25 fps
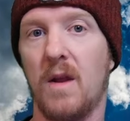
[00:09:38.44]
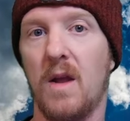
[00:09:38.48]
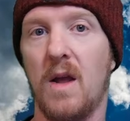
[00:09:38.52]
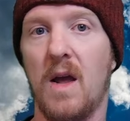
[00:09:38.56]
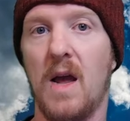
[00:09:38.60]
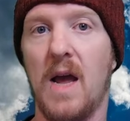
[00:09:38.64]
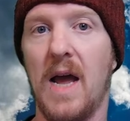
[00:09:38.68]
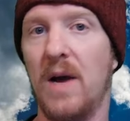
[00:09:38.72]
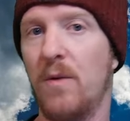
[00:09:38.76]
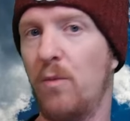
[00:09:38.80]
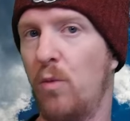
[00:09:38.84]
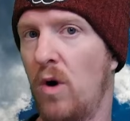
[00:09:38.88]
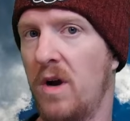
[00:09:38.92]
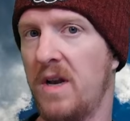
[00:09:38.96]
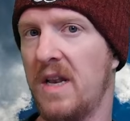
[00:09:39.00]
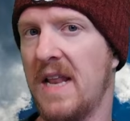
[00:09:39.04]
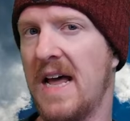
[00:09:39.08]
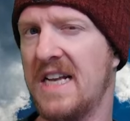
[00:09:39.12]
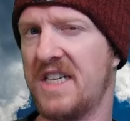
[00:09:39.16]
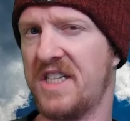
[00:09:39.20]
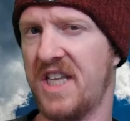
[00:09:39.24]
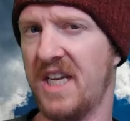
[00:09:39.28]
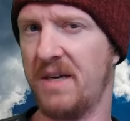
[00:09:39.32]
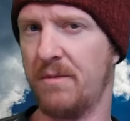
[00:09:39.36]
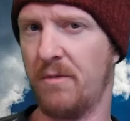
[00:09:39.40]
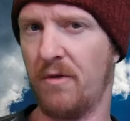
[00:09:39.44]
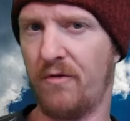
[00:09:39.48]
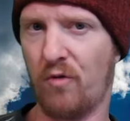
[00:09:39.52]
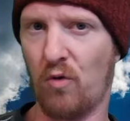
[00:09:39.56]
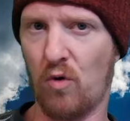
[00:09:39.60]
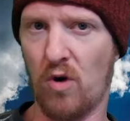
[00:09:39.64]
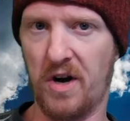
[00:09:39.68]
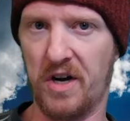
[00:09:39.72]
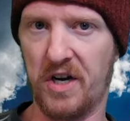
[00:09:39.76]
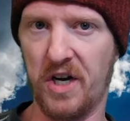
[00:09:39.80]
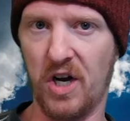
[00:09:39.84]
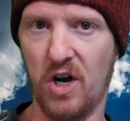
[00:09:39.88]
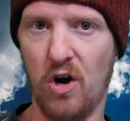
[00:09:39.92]
And one last thing before I
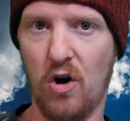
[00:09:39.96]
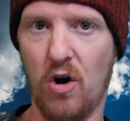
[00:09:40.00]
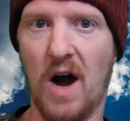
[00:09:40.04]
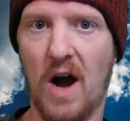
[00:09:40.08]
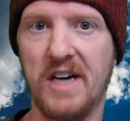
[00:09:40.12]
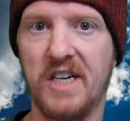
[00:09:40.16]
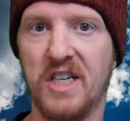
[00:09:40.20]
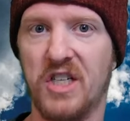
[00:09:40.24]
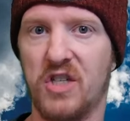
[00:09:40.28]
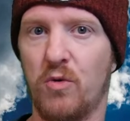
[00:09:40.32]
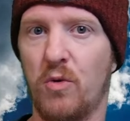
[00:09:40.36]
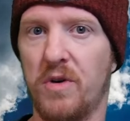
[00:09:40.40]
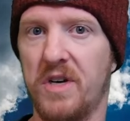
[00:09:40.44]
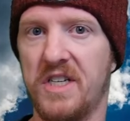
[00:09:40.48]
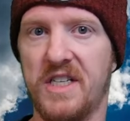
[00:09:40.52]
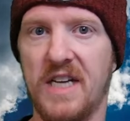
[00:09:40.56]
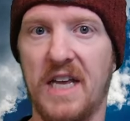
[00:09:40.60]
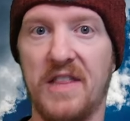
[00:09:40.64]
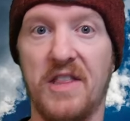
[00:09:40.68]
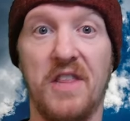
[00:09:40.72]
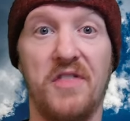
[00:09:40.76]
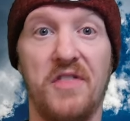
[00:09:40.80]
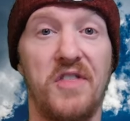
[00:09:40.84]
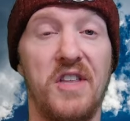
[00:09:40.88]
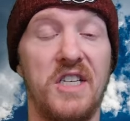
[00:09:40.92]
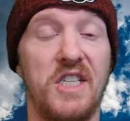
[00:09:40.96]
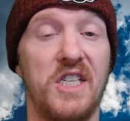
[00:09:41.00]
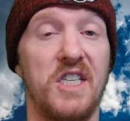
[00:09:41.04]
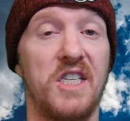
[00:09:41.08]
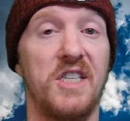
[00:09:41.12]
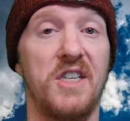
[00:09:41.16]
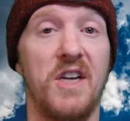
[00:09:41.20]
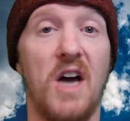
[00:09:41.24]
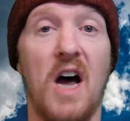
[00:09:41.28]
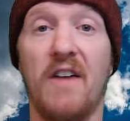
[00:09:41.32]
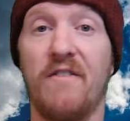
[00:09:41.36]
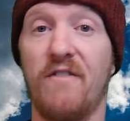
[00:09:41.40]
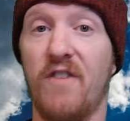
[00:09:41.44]
go, I just want to say that this is
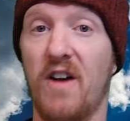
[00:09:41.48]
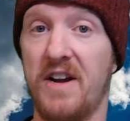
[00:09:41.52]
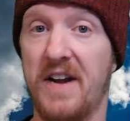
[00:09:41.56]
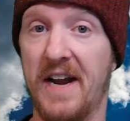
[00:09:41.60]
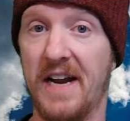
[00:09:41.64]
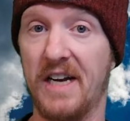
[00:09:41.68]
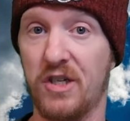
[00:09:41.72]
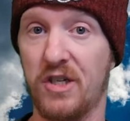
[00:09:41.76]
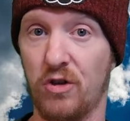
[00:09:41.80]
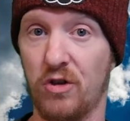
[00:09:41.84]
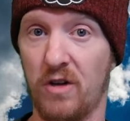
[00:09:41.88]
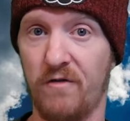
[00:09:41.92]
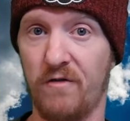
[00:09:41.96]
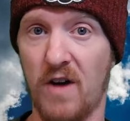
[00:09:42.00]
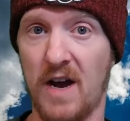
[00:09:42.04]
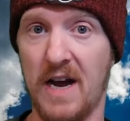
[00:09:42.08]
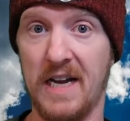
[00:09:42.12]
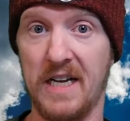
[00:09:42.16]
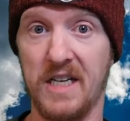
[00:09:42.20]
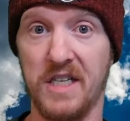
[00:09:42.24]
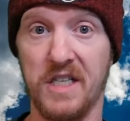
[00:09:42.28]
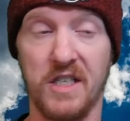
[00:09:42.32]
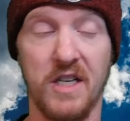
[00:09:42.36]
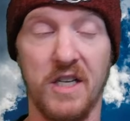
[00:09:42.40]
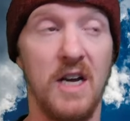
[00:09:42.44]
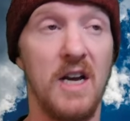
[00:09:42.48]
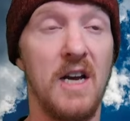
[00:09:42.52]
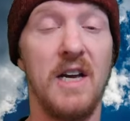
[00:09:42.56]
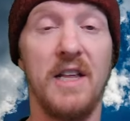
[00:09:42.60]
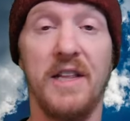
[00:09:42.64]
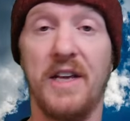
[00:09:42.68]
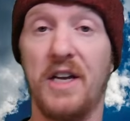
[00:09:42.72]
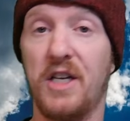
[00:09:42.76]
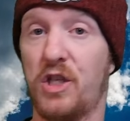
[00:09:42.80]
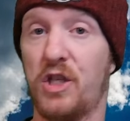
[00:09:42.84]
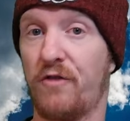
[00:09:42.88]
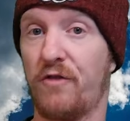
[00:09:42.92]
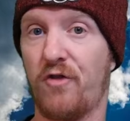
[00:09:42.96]
not financial advice.
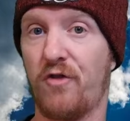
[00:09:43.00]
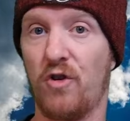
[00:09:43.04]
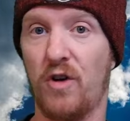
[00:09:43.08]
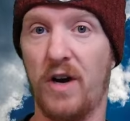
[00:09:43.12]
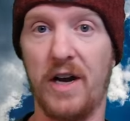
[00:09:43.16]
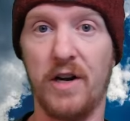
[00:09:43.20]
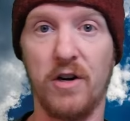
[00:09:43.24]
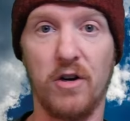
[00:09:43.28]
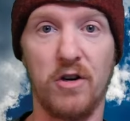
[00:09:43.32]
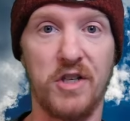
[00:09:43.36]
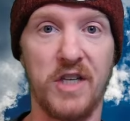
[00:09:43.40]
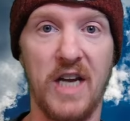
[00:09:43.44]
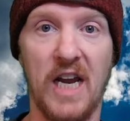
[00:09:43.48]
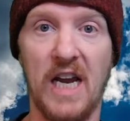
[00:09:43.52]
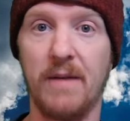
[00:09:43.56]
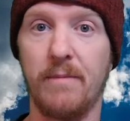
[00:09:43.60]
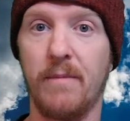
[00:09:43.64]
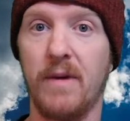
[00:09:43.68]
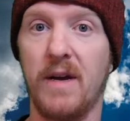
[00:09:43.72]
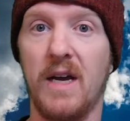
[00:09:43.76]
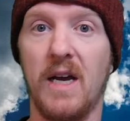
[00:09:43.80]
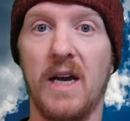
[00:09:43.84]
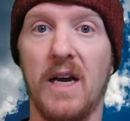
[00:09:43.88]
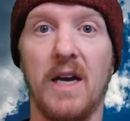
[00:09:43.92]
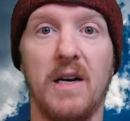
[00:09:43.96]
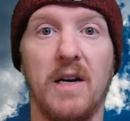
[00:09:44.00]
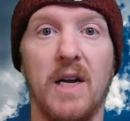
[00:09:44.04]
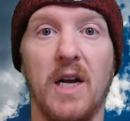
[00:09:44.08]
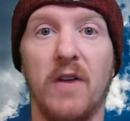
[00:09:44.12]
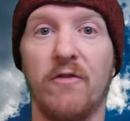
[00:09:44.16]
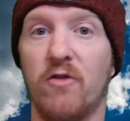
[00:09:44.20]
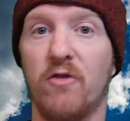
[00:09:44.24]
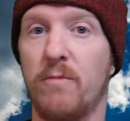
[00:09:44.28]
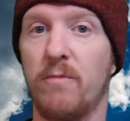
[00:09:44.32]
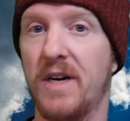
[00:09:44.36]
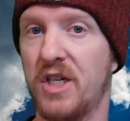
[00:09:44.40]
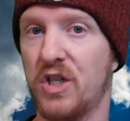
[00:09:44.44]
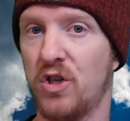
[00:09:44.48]
These are for entertainment and
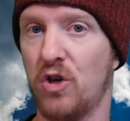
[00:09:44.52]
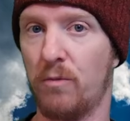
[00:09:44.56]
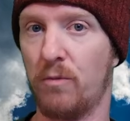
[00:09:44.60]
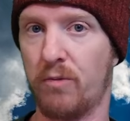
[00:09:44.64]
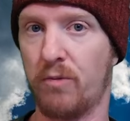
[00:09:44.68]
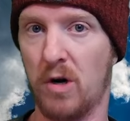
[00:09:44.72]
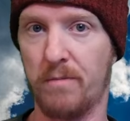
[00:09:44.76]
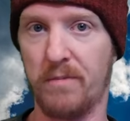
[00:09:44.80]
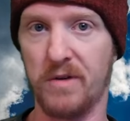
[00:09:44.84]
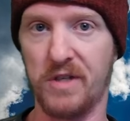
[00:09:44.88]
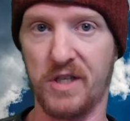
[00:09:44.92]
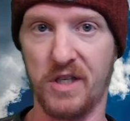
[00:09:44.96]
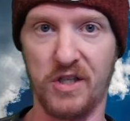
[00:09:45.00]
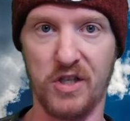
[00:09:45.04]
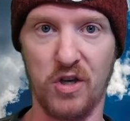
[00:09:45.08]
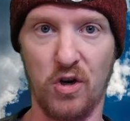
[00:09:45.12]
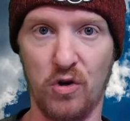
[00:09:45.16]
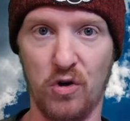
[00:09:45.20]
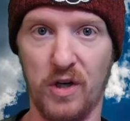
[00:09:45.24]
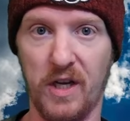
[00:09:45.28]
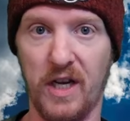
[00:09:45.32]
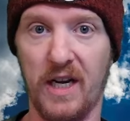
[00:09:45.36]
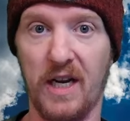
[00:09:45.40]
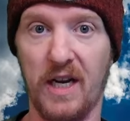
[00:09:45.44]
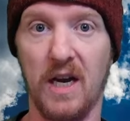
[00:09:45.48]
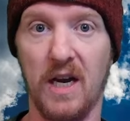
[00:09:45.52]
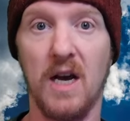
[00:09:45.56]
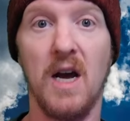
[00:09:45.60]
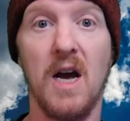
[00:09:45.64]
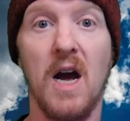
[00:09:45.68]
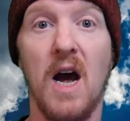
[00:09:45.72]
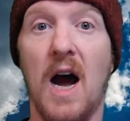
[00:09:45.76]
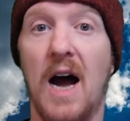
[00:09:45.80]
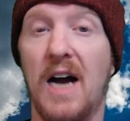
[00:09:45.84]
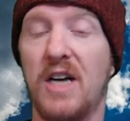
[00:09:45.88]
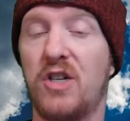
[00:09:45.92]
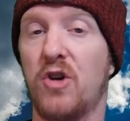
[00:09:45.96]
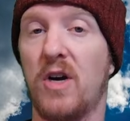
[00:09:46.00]
informational purposes only.
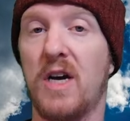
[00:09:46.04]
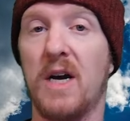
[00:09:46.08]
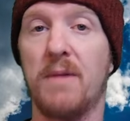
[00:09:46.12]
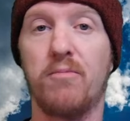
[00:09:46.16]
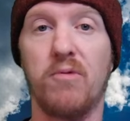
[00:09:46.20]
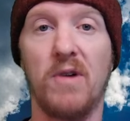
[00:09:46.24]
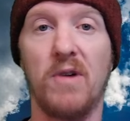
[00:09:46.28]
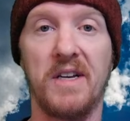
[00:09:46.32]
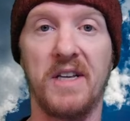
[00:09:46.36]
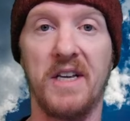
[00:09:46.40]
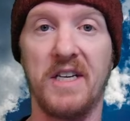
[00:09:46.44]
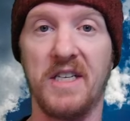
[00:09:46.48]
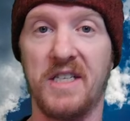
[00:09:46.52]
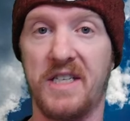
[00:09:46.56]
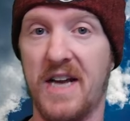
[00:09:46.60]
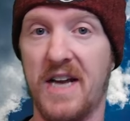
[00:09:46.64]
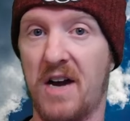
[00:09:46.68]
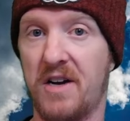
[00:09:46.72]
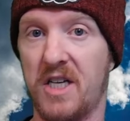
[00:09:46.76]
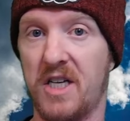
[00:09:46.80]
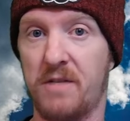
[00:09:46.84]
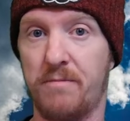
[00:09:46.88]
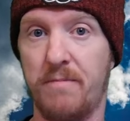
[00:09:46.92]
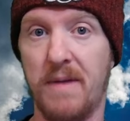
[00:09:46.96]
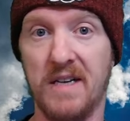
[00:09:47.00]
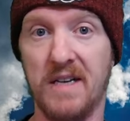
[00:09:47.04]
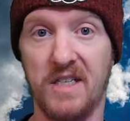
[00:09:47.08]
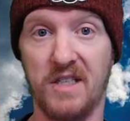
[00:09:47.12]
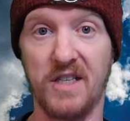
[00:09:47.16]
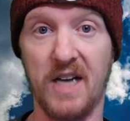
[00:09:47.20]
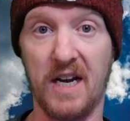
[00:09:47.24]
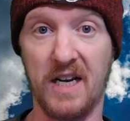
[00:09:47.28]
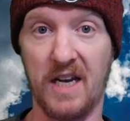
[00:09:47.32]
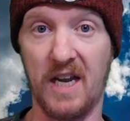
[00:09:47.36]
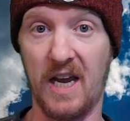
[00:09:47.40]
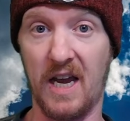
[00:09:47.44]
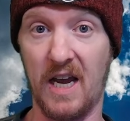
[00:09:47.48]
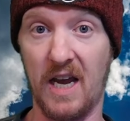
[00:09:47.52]
I try to break these down as best as I
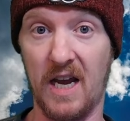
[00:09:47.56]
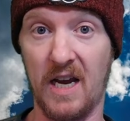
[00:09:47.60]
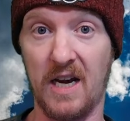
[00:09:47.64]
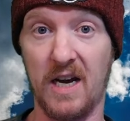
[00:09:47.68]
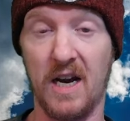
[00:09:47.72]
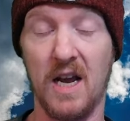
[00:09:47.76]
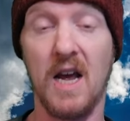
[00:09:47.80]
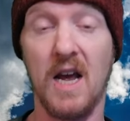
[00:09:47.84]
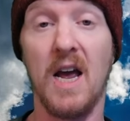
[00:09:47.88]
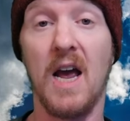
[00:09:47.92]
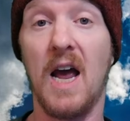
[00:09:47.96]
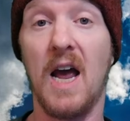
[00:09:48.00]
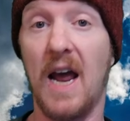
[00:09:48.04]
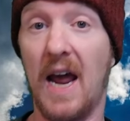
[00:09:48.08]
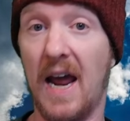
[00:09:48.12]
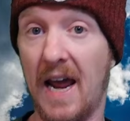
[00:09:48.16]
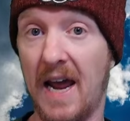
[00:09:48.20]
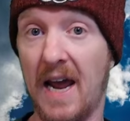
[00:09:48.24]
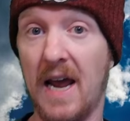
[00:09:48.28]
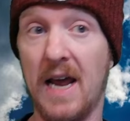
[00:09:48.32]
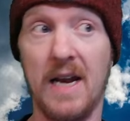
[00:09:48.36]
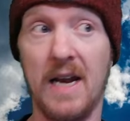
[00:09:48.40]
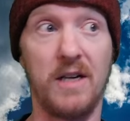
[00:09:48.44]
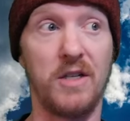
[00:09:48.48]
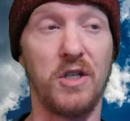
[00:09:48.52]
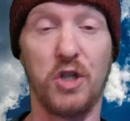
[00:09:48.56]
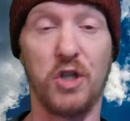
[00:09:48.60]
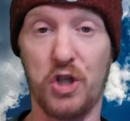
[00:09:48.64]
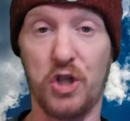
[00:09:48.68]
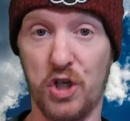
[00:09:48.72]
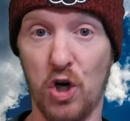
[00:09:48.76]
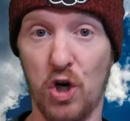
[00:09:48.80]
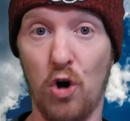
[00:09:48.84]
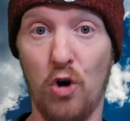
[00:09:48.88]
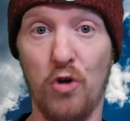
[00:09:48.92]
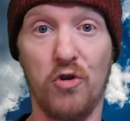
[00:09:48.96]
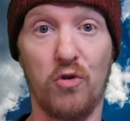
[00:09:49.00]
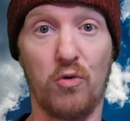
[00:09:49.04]
can and
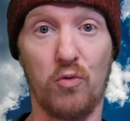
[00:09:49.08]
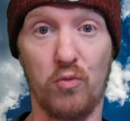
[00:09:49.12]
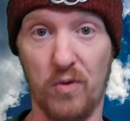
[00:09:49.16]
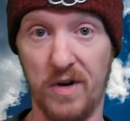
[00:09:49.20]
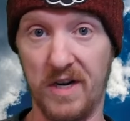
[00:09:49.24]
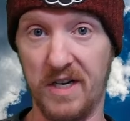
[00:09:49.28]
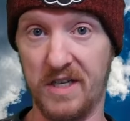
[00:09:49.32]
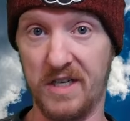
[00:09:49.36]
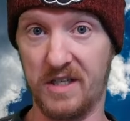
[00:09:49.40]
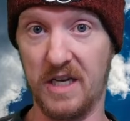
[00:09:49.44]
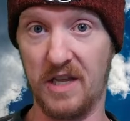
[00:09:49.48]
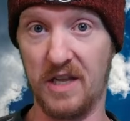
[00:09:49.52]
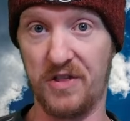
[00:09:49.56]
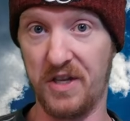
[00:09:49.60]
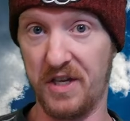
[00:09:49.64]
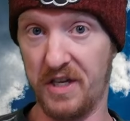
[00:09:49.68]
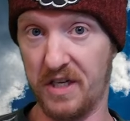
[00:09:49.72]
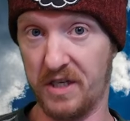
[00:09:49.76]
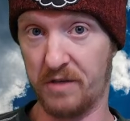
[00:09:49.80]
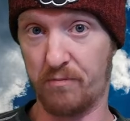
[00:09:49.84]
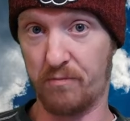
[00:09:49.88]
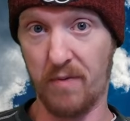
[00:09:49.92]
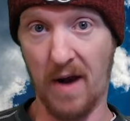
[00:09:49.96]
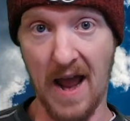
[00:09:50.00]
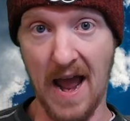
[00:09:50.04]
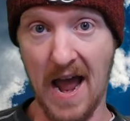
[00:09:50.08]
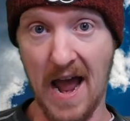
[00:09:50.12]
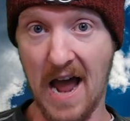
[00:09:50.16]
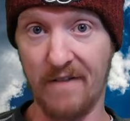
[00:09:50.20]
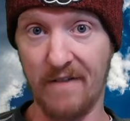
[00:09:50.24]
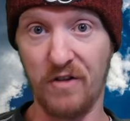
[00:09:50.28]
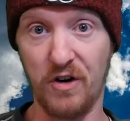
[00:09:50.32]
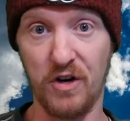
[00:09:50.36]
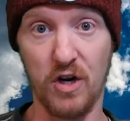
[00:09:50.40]
show the risks that these have.